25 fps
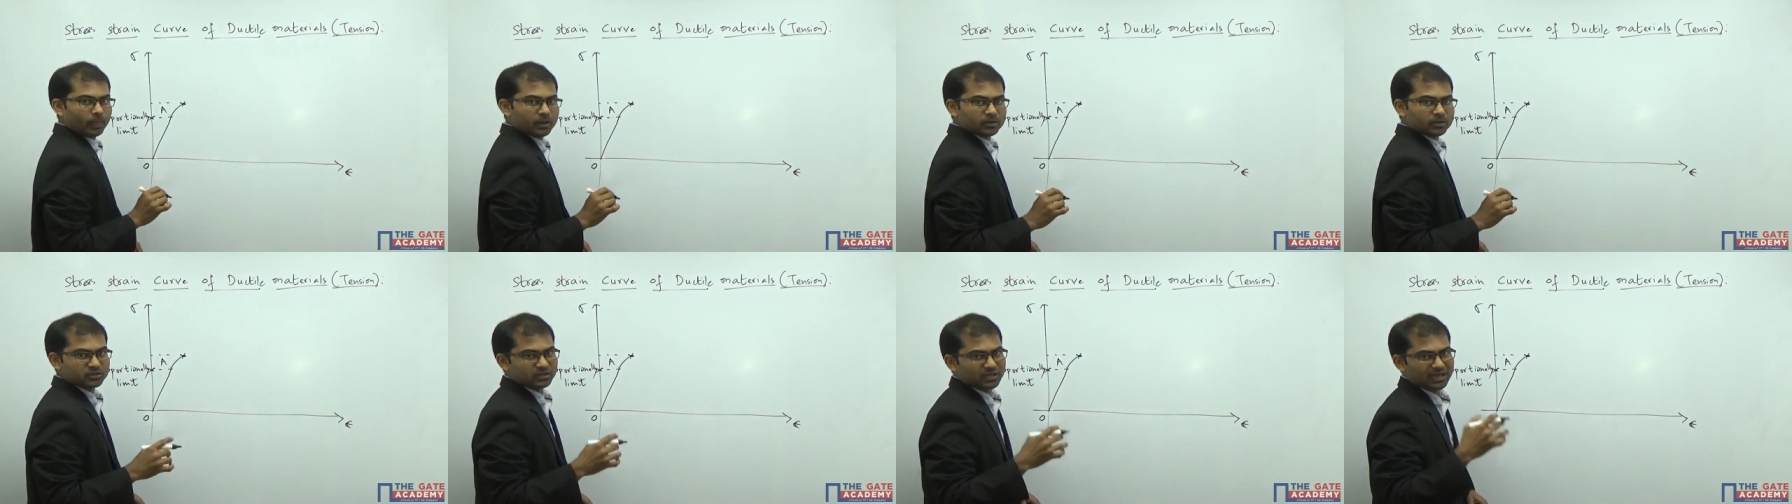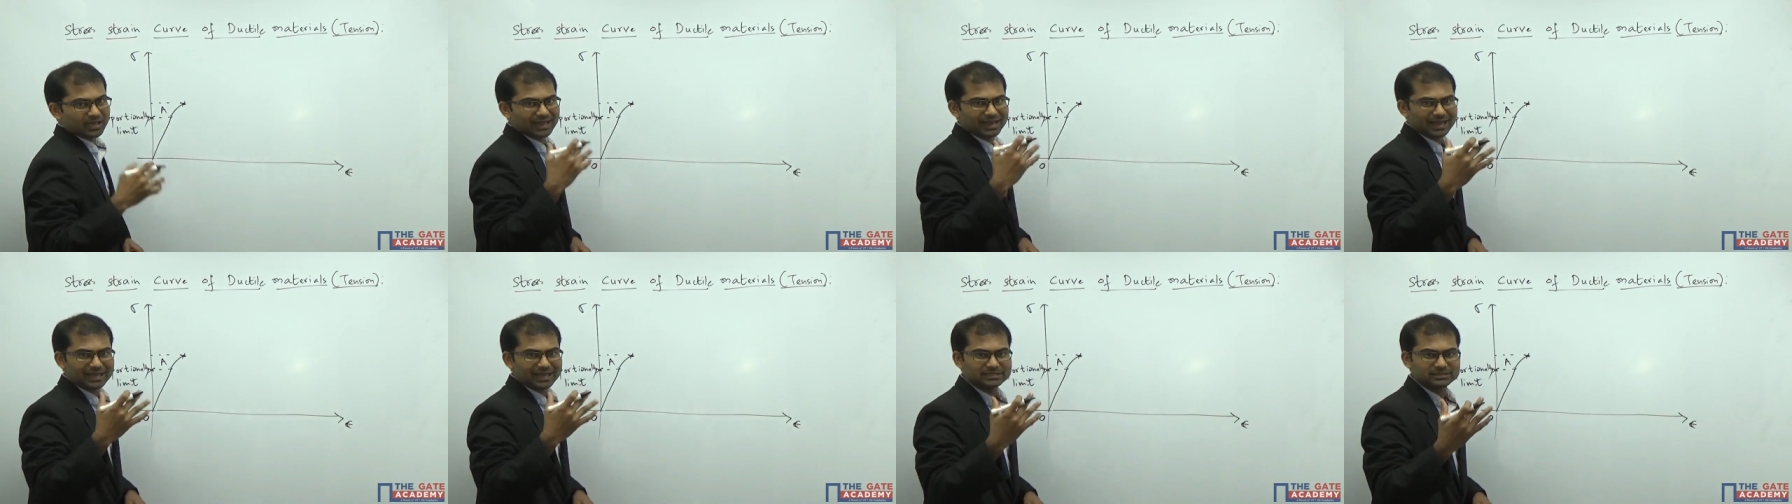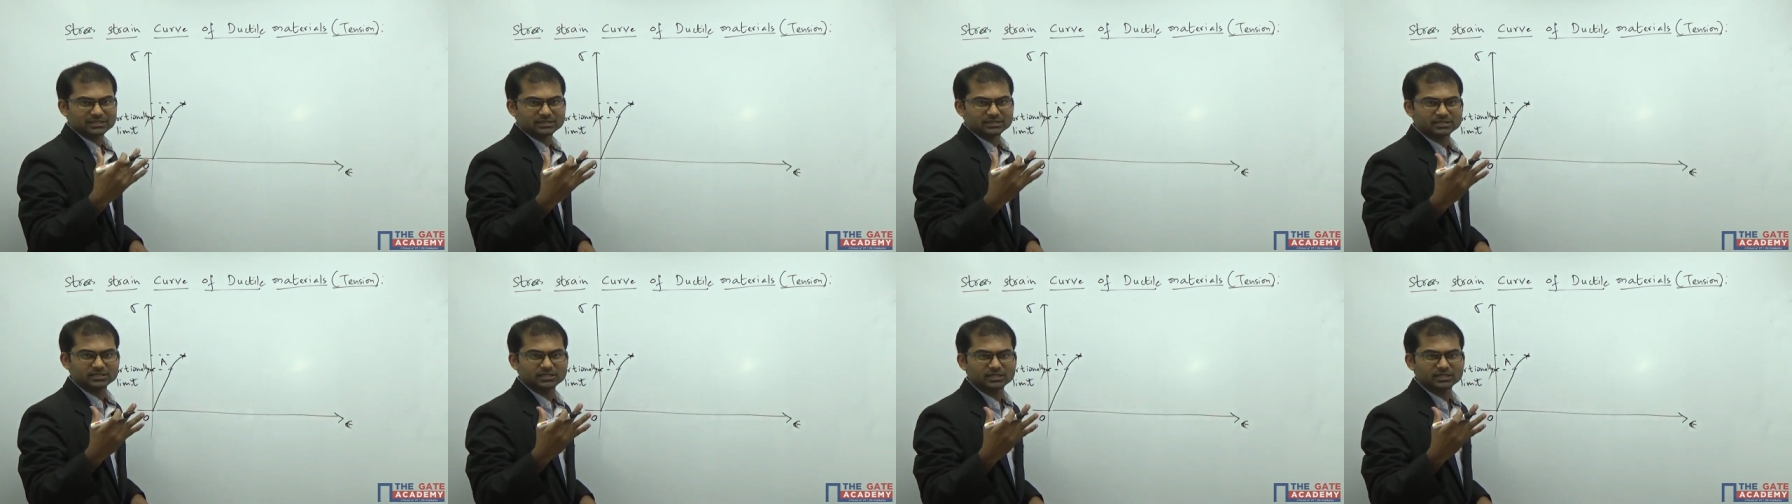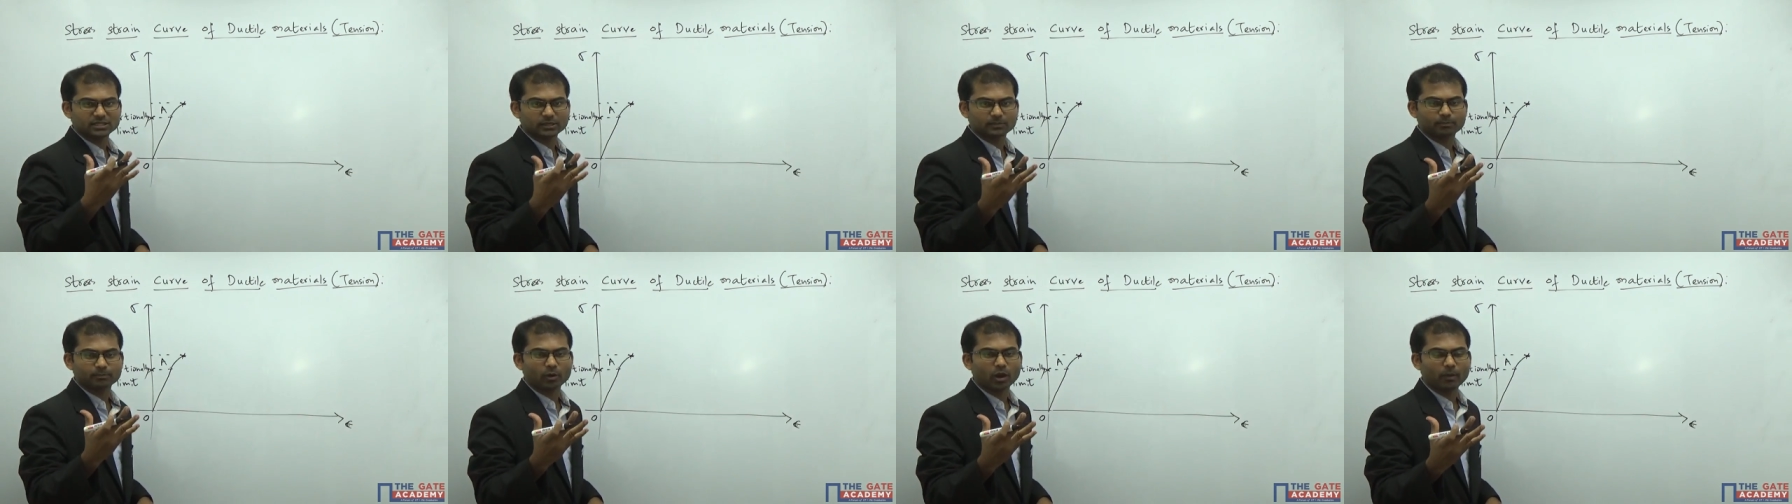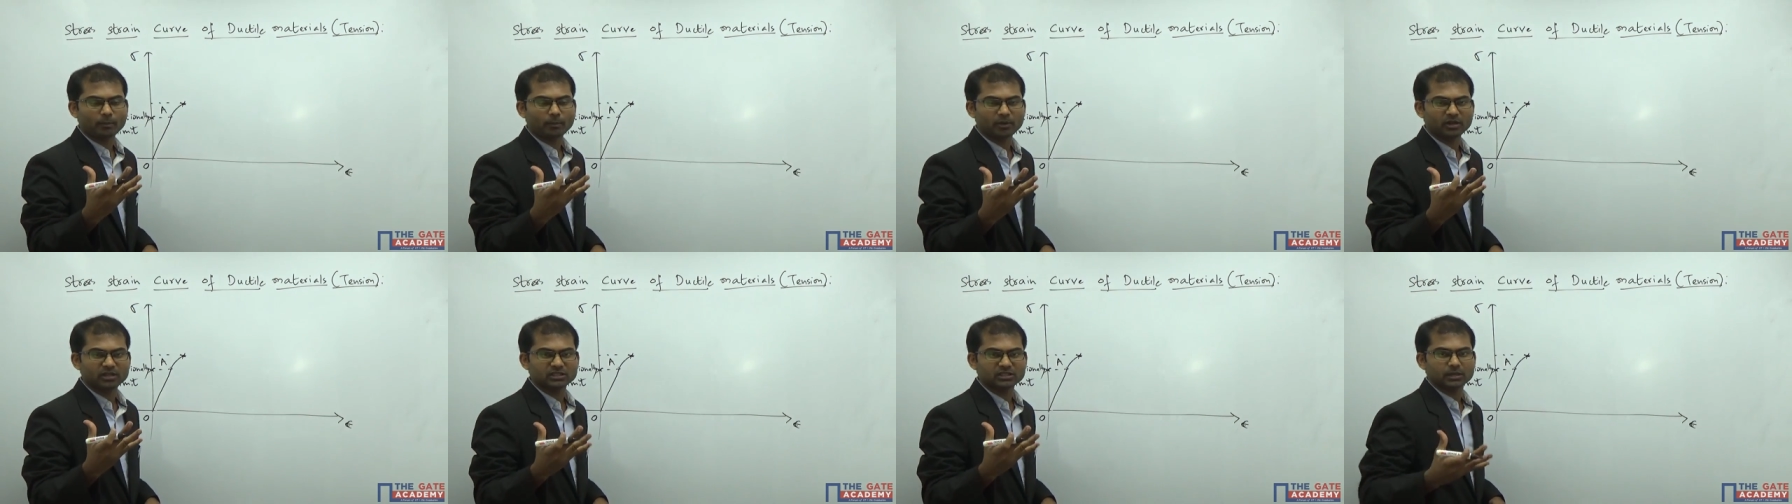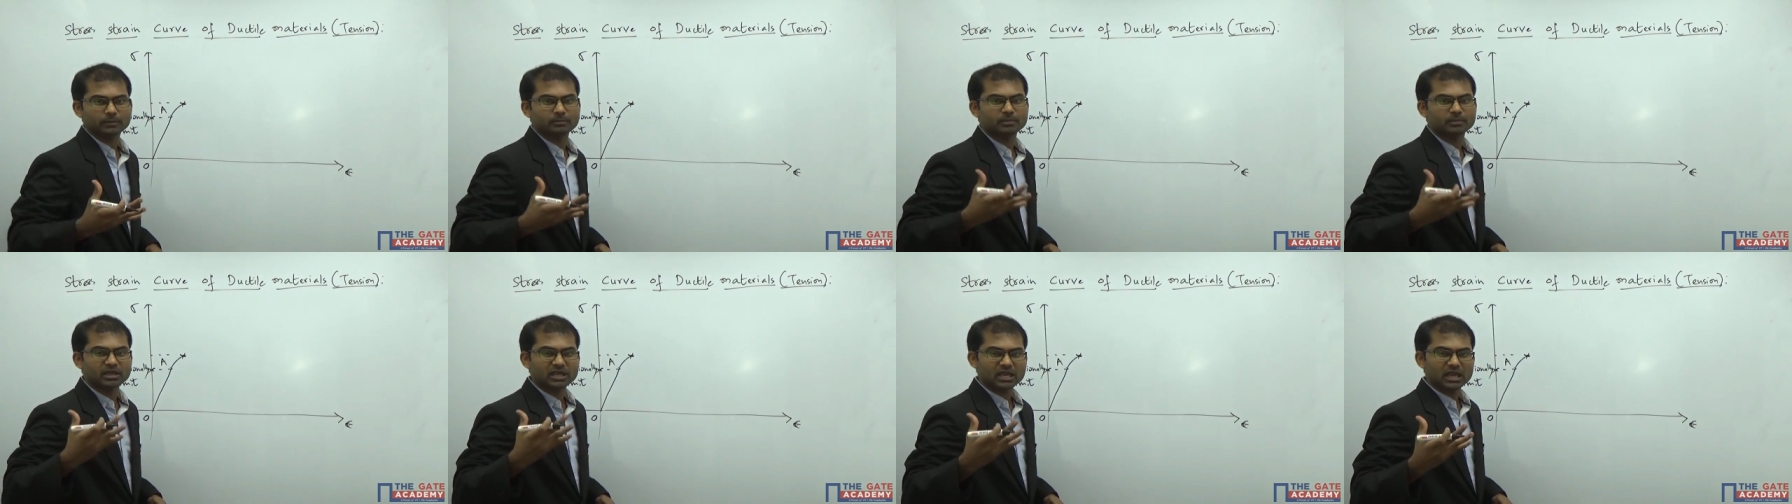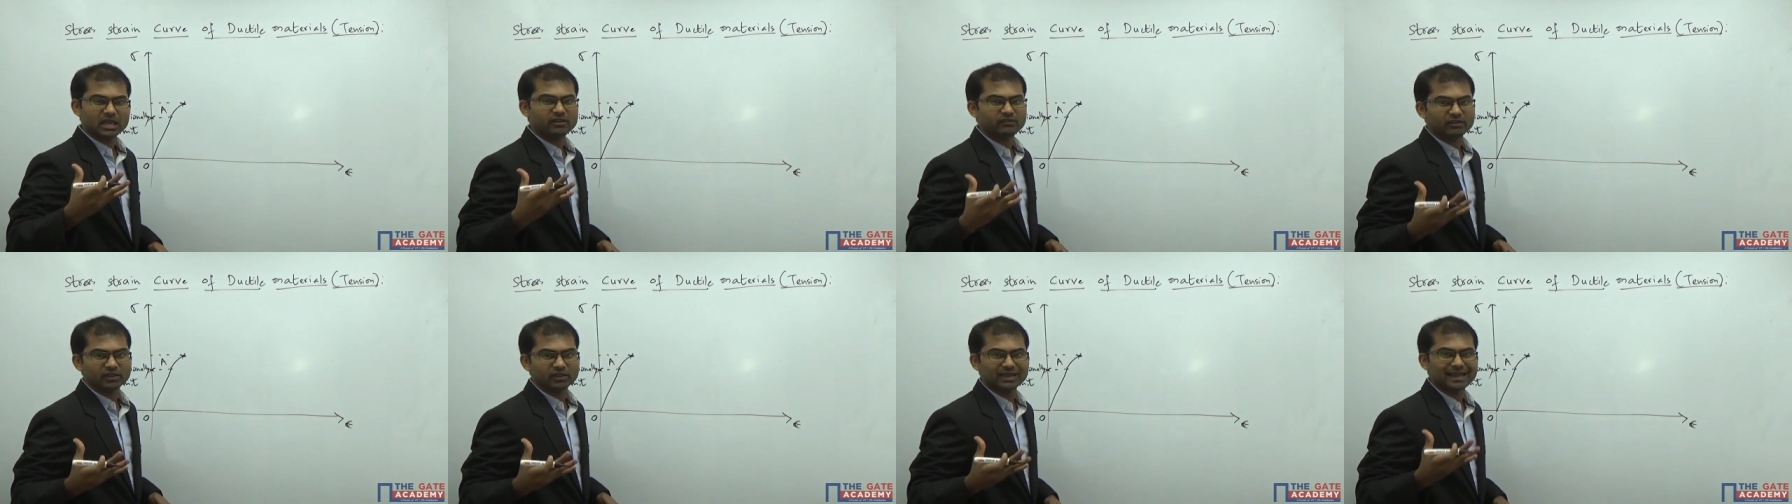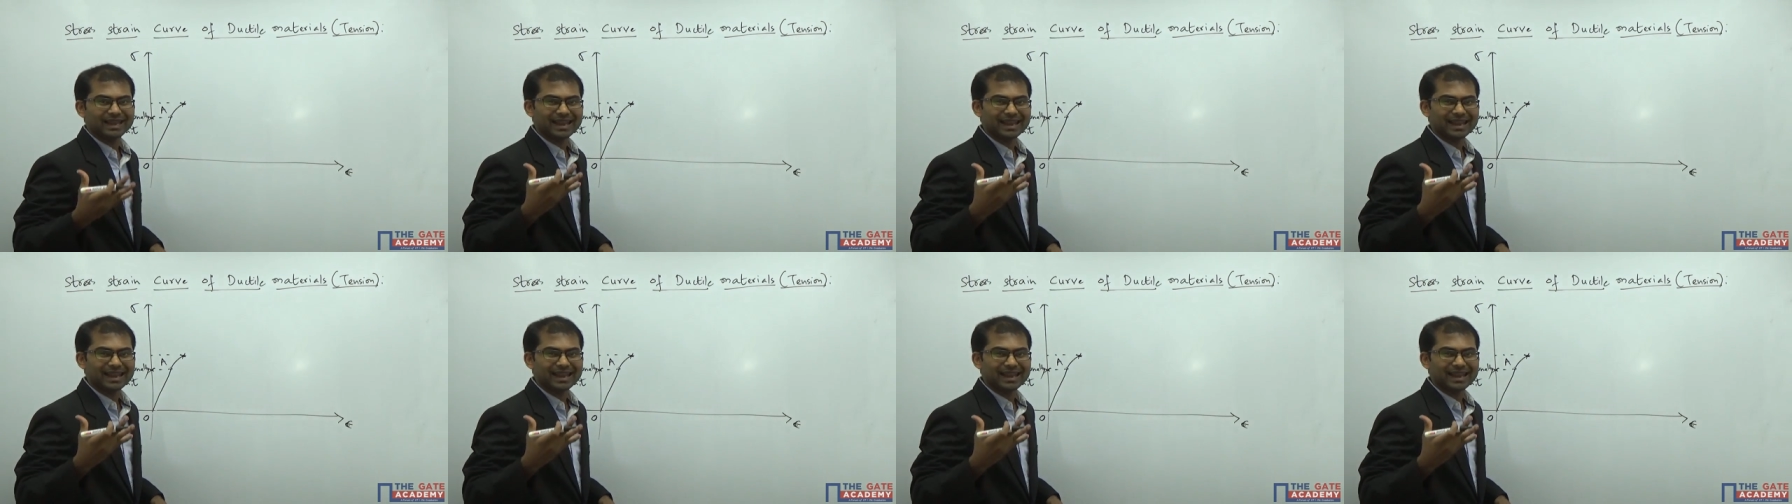So the elasticity, the property, the behavior,